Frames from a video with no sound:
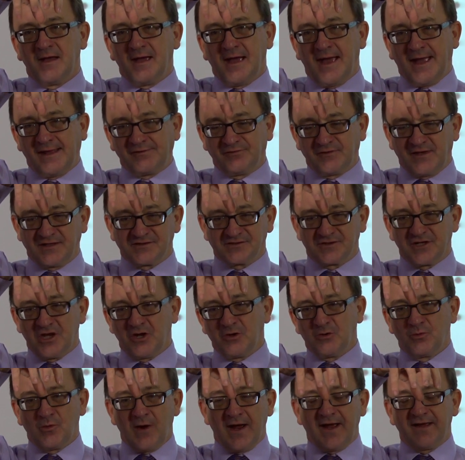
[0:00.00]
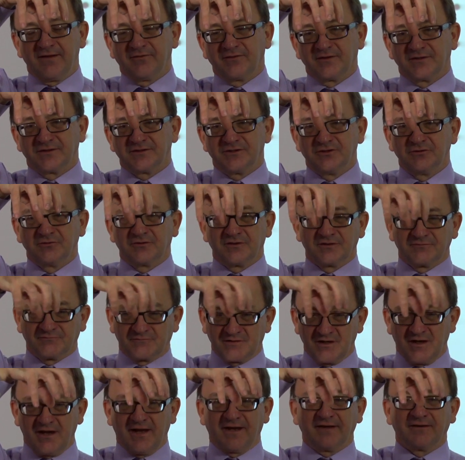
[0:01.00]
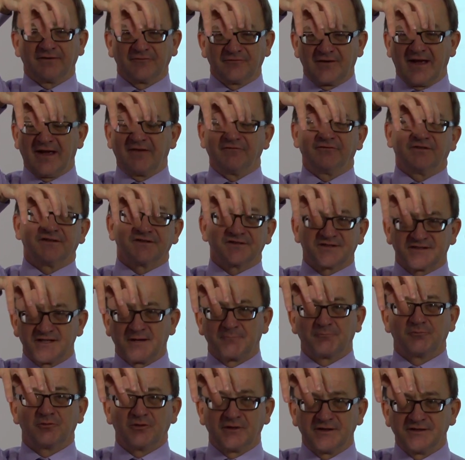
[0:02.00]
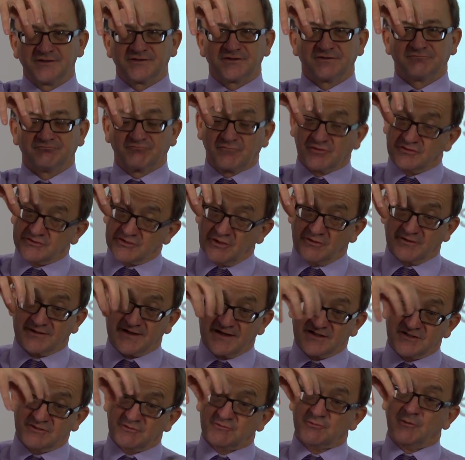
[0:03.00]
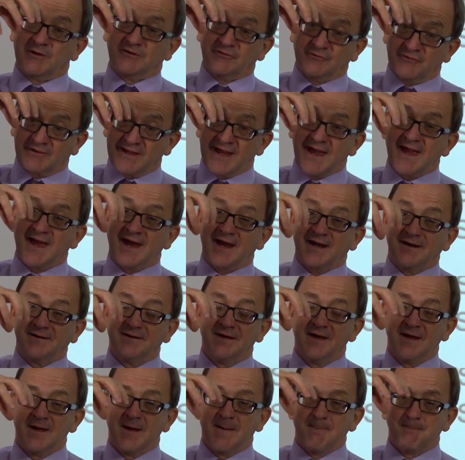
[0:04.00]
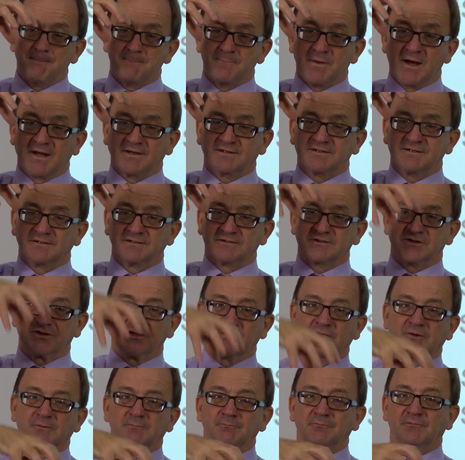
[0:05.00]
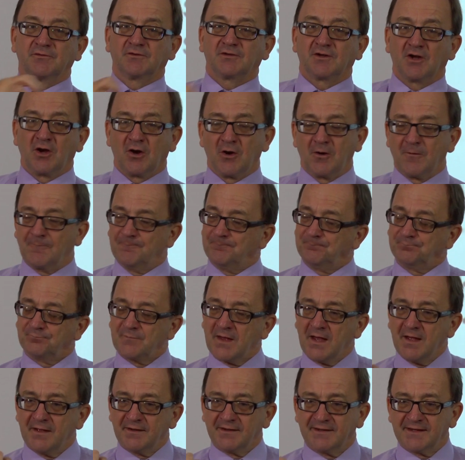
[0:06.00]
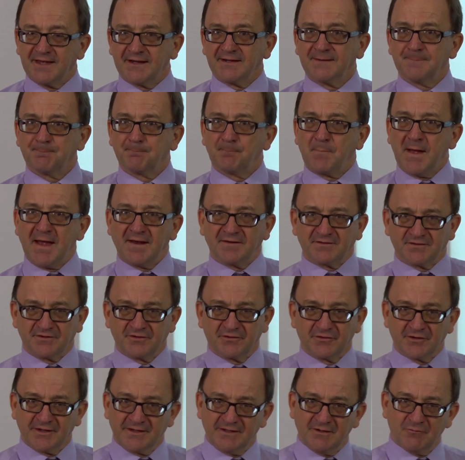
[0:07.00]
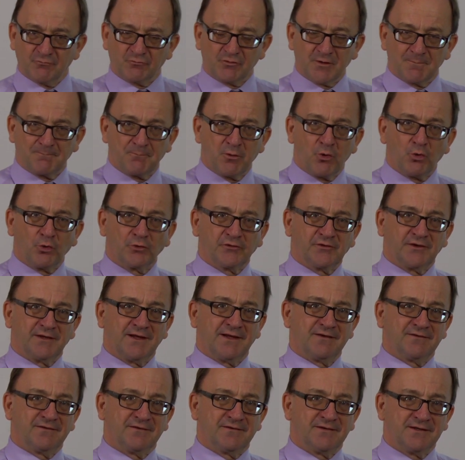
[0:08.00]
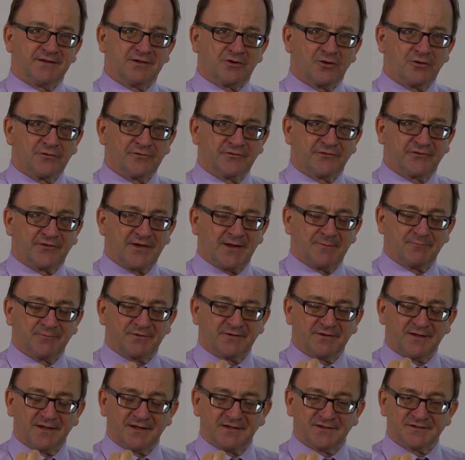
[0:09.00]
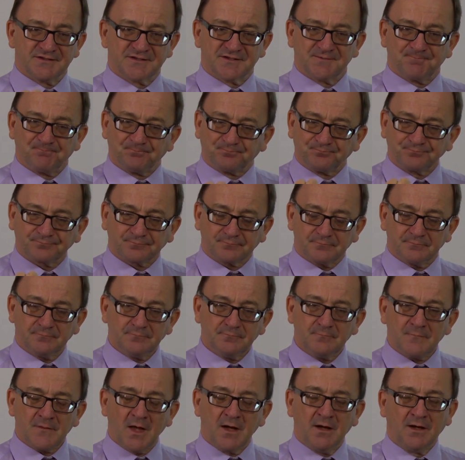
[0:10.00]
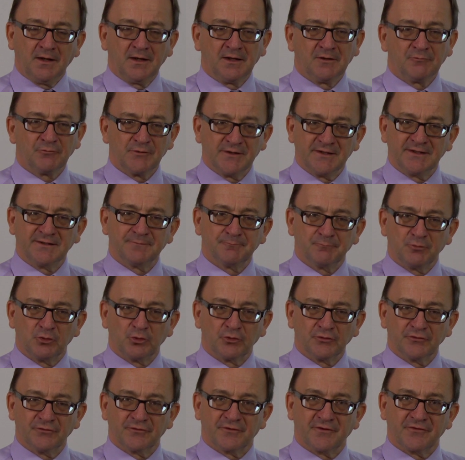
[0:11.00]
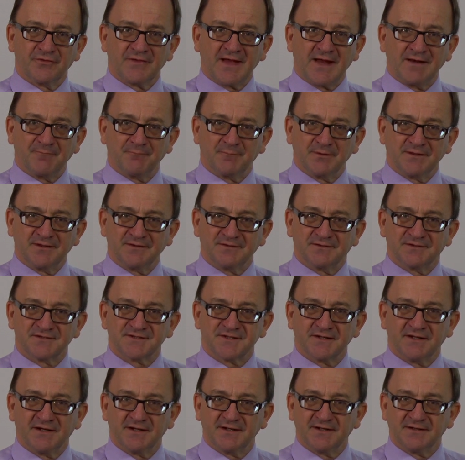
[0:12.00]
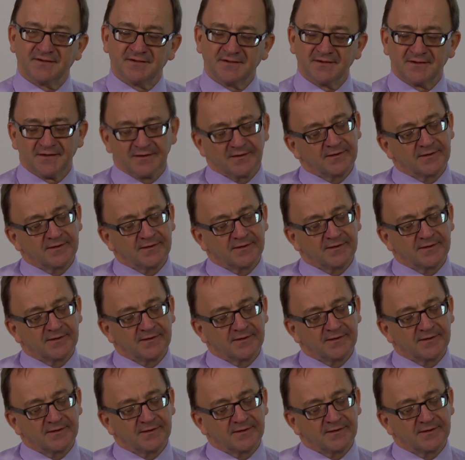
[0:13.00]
And there's no way that you can kind of have your sub-region consolidations. Well, you can, but in terms of getting back to the reporting entity concept, it's uh, really important that that be decided.